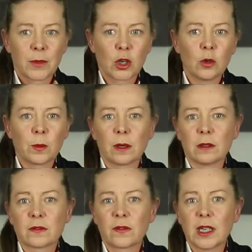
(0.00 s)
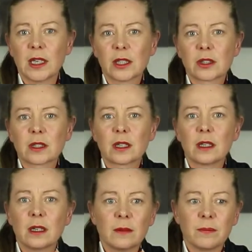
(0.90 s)
coupon is finished,
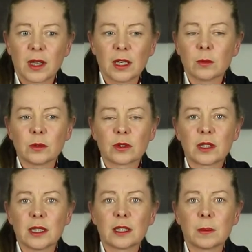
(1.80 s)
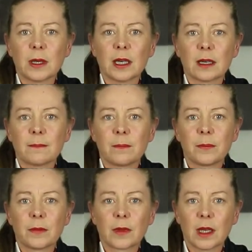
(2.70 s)
then it will just disappear.
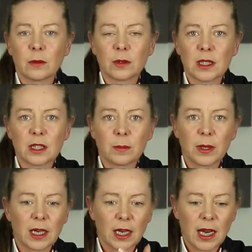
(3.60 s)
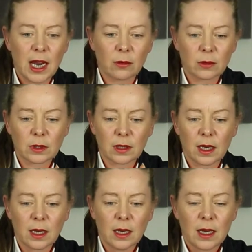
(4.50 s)
It will disappear out
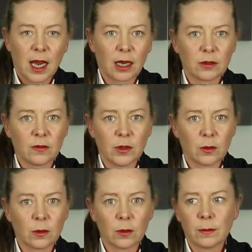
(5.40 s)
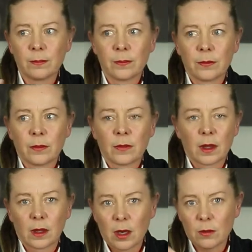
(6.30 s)
of your
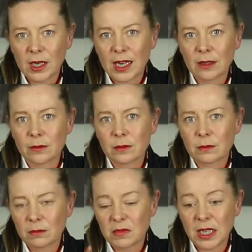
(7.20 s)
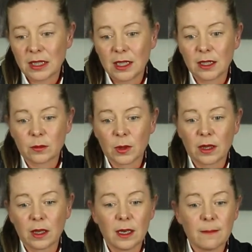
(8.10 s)
own account settings where
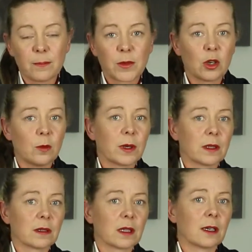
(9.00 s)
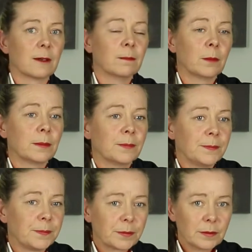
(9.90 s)
the coupons are.
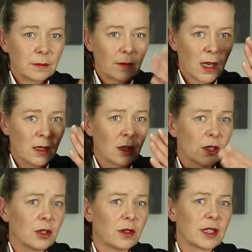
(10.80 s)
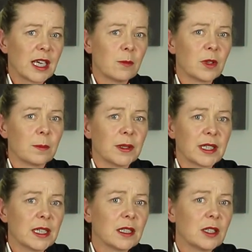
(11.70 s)
You can do the same with the
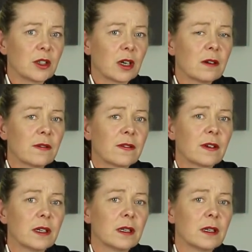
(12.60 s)
percentage off.